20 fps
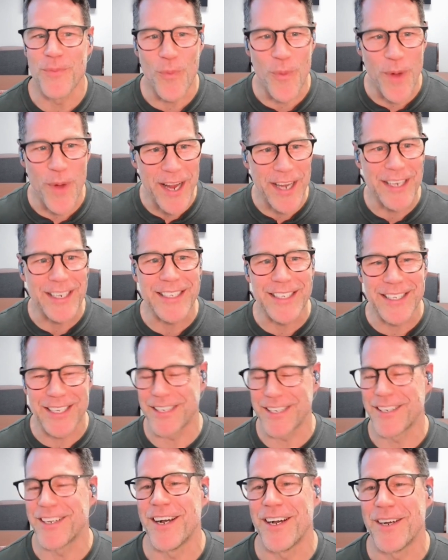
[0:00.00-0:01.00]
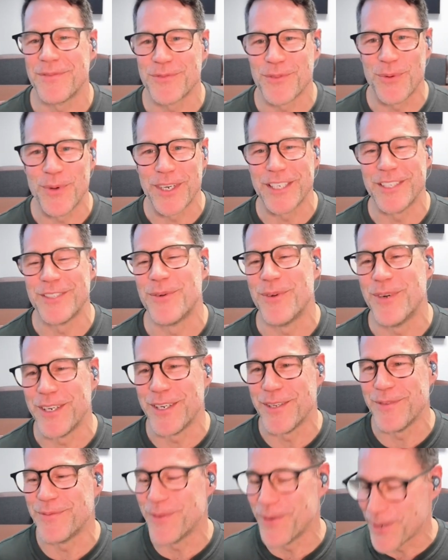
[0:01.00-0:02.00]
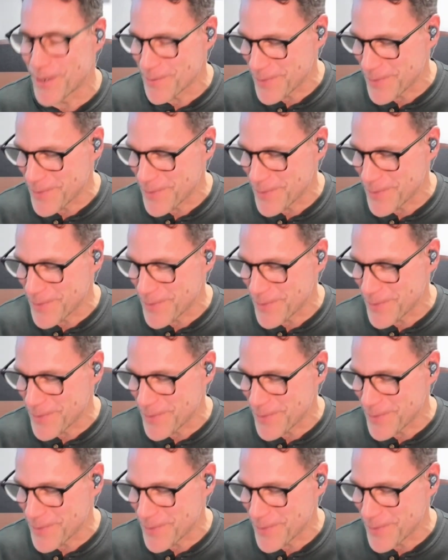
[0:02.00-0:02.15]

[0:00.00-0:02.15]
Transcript: way to kick off 2024,